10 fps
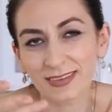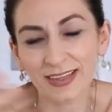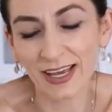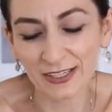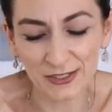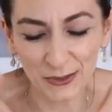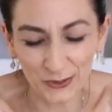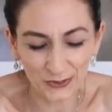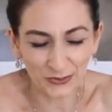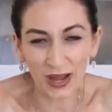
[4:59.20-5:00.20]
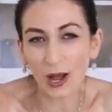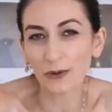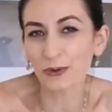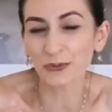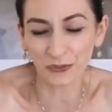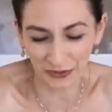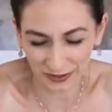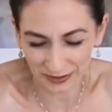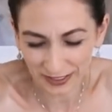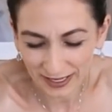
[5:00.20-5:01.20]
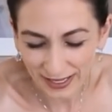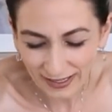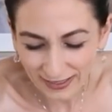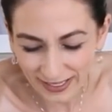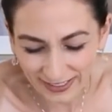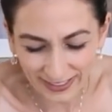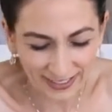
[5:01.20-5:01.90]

taste or how you feel. like